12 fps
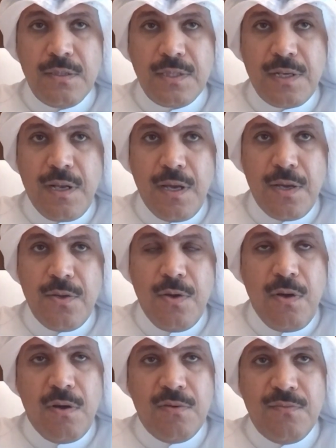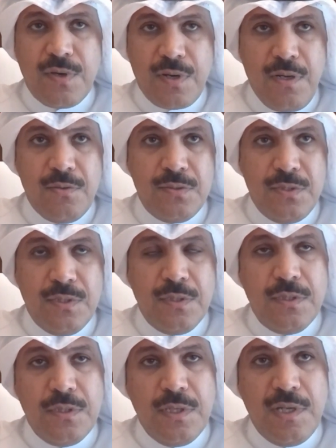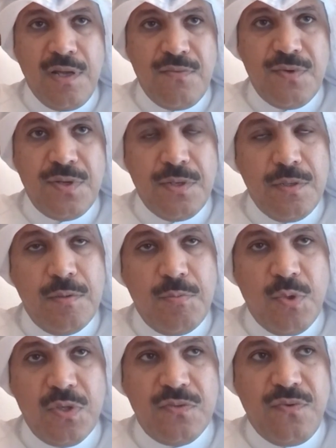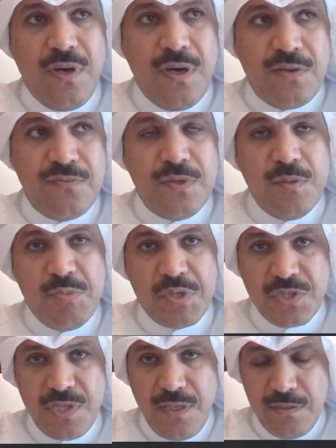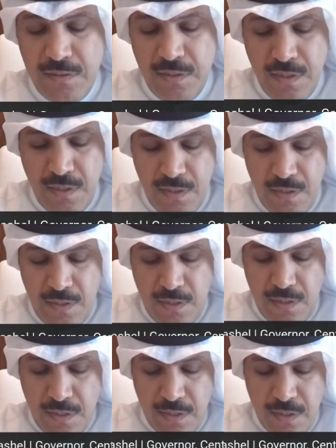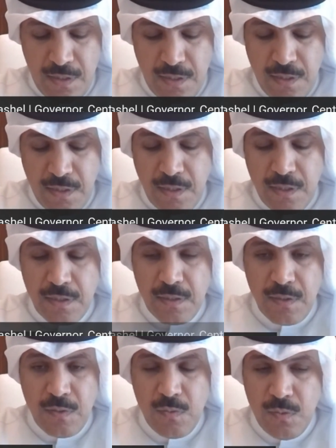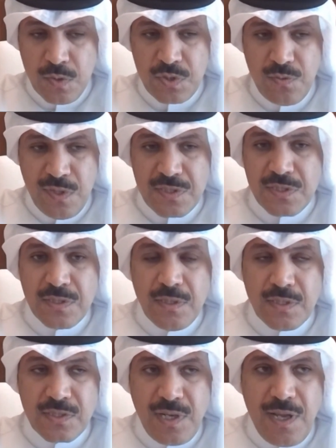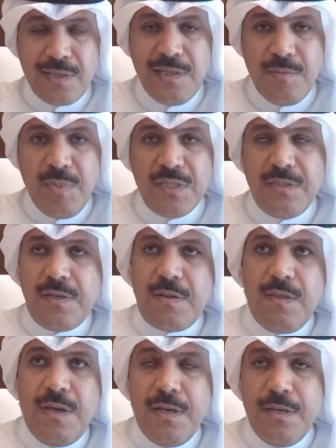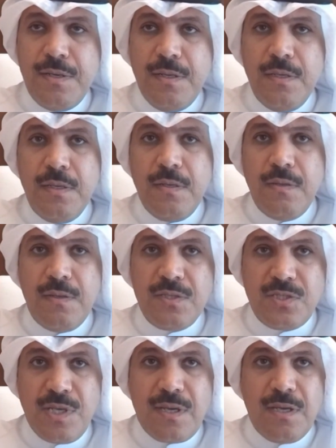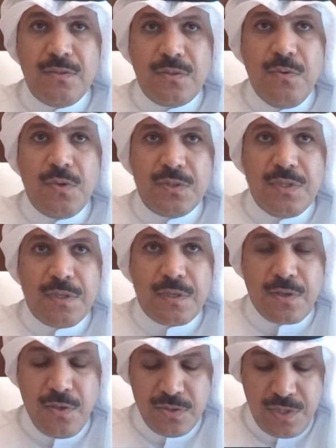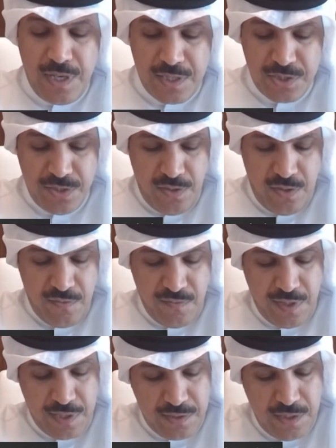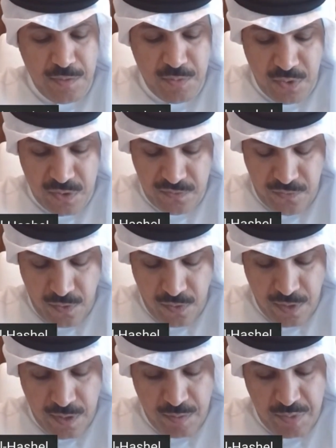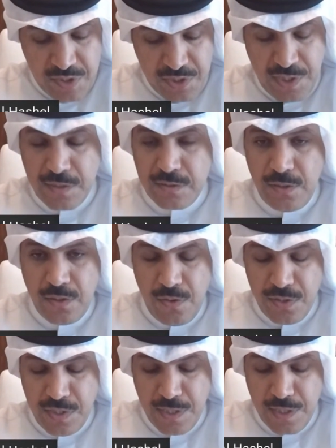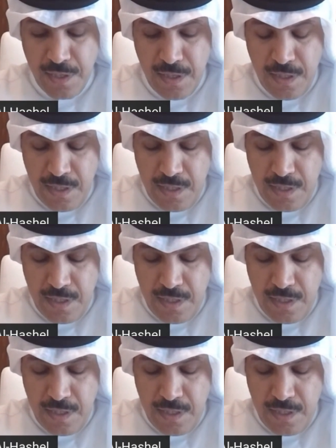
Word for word: a decline of around 11.5%, uh, which was slightly better than the second quarter contraction of 13.4% year on year.